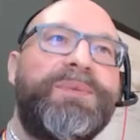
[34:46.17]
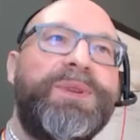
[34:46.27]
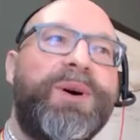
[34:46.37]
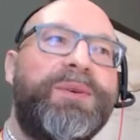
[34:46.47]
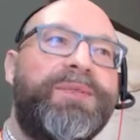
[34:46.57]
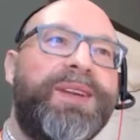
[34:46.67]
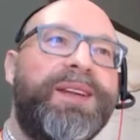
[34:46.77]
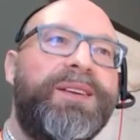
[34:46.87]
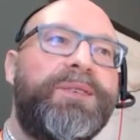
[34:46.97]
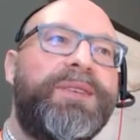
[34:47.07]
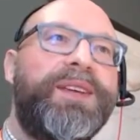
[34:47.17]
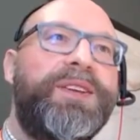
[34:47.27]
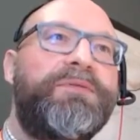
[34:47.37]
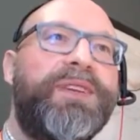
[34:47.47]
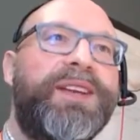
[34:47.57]
Thank you. And thank you for
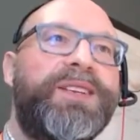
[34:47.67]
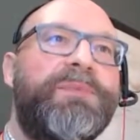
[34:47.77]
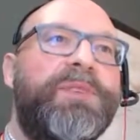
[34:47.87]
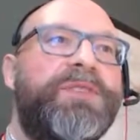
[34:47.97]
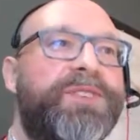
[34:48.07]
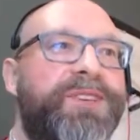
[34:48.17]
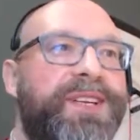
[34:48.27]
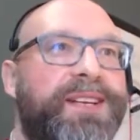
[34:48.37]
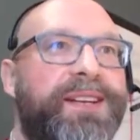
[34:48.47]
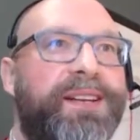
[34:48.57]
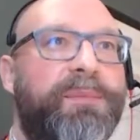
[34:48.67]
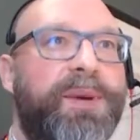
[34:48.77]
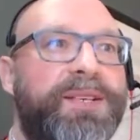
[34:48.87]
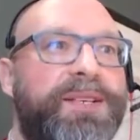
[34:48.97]
letting me facilitate a little bit.